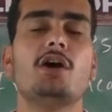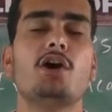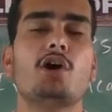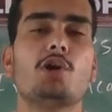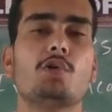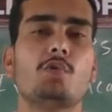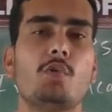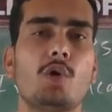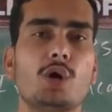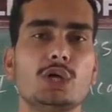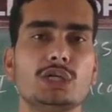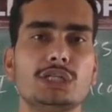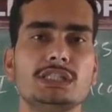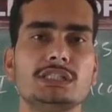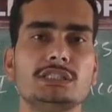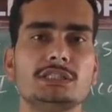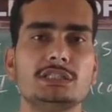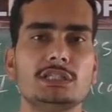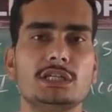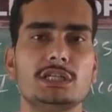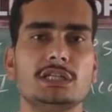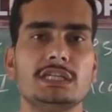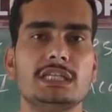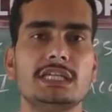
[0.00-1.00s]
or what
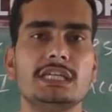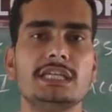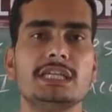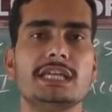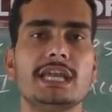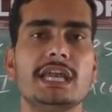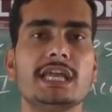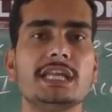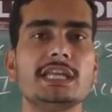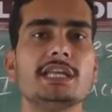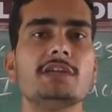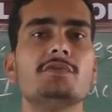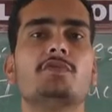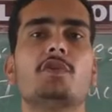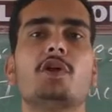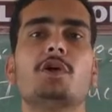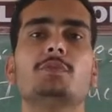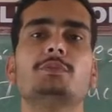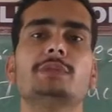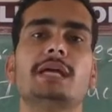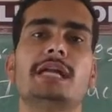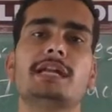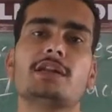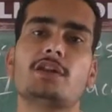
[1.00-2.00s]
is the he gaining
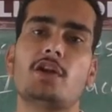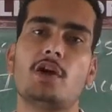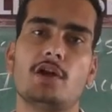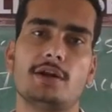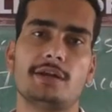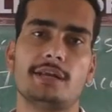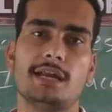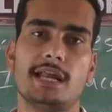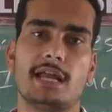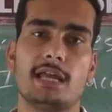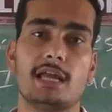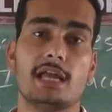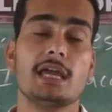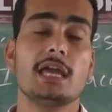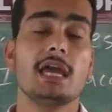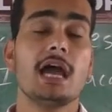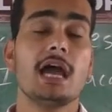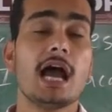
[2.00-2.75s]
from that contract.